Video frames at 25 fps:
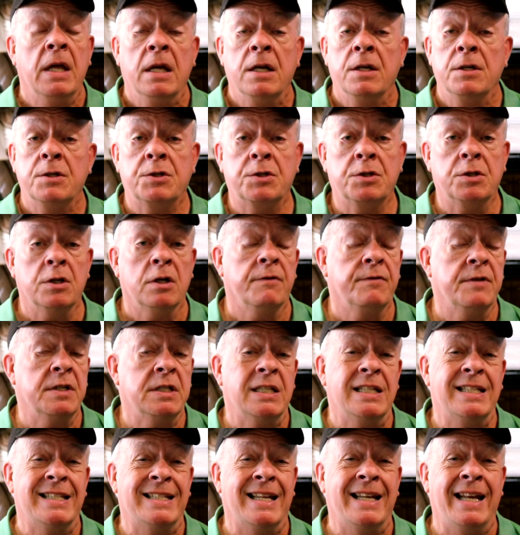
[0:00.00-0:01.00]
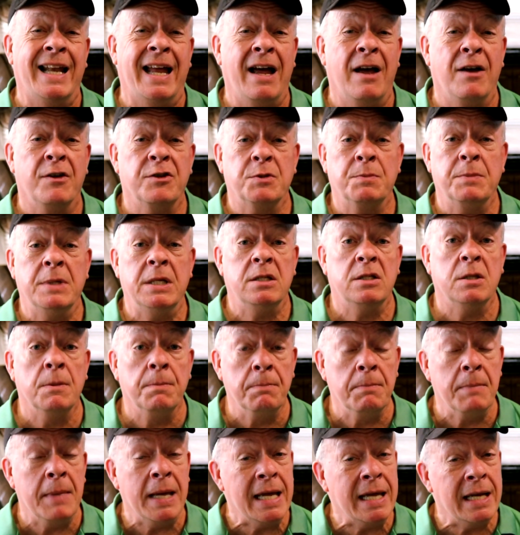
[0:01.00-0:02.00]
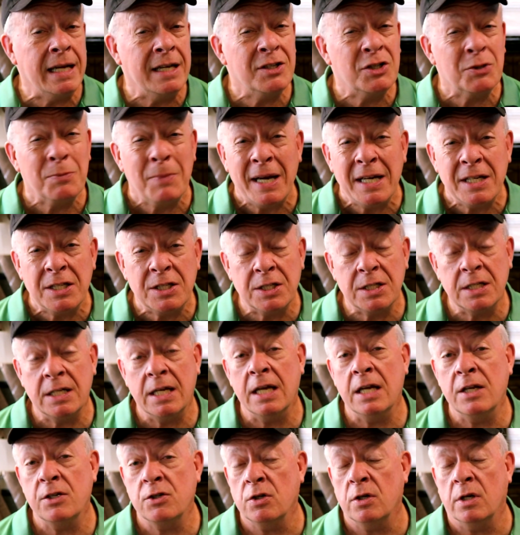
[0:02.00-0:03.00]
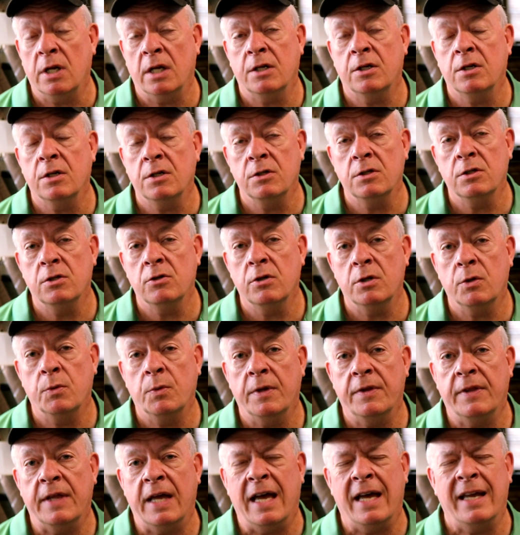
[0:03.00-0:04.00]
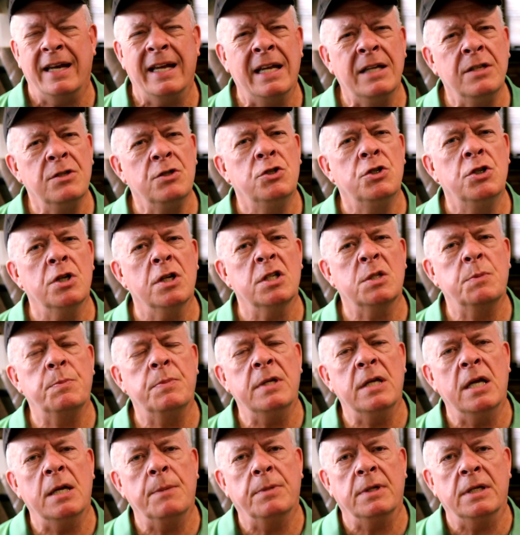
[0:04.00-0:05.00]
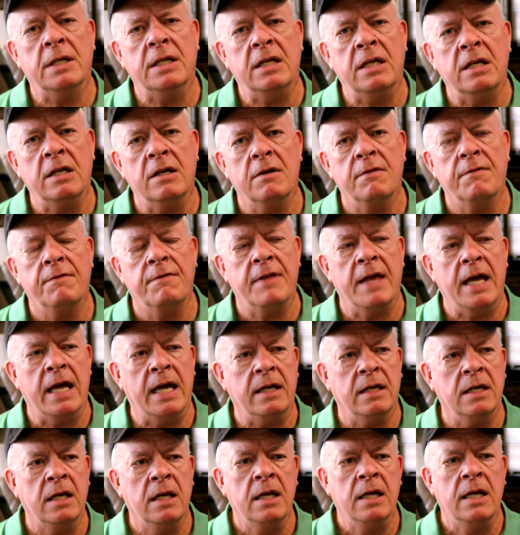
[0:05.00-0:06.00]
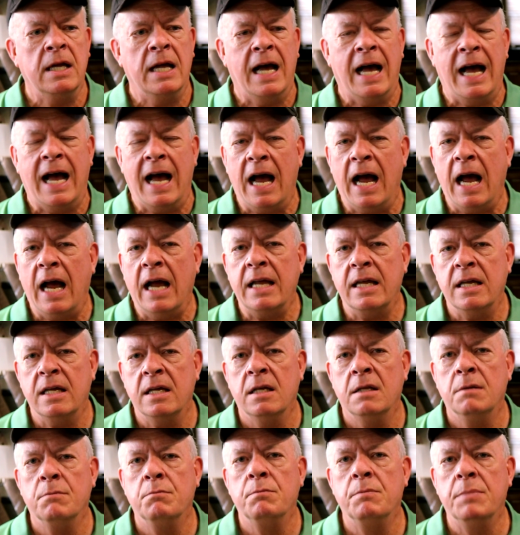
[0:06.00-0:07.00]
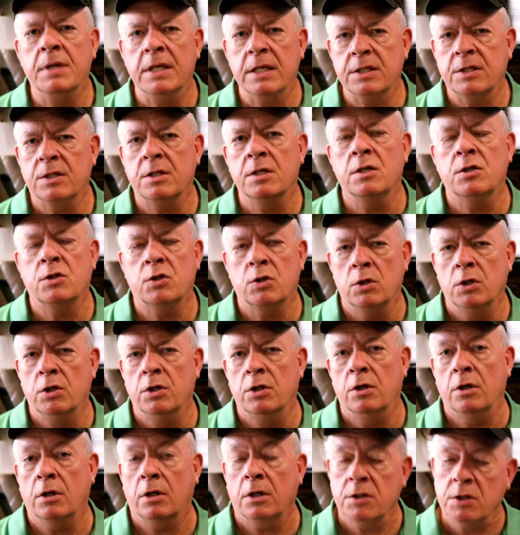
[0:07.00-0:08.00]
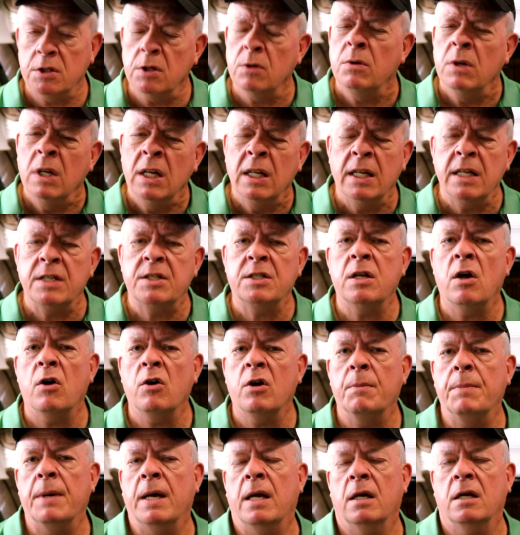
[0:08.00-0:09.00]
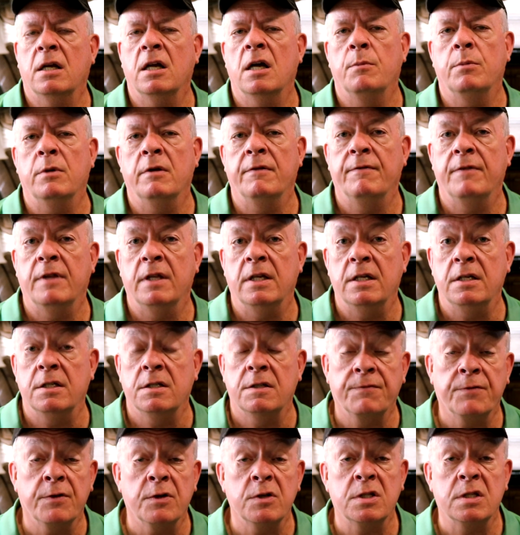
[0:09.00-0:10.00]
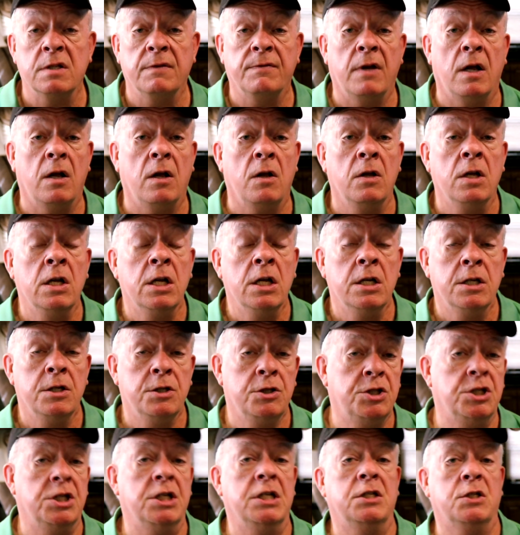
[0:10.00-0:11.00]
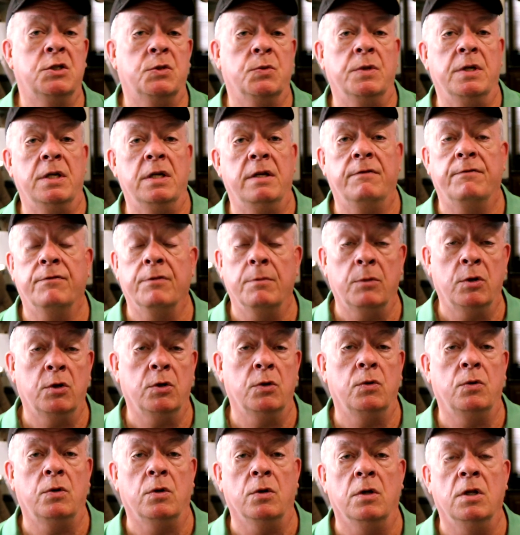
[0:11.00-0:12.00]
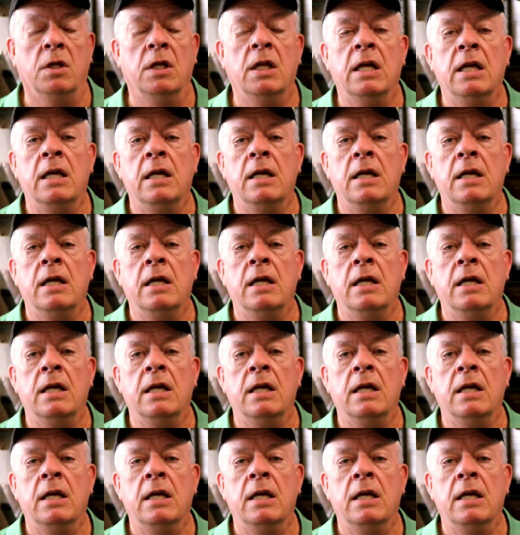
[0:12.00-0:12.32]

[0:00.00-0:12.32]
Services allows me to manage my schedule. I couldn't do it without, and just be able to give that high-end business look. So let's talk about a couple of these. First of all, G Suite from Google.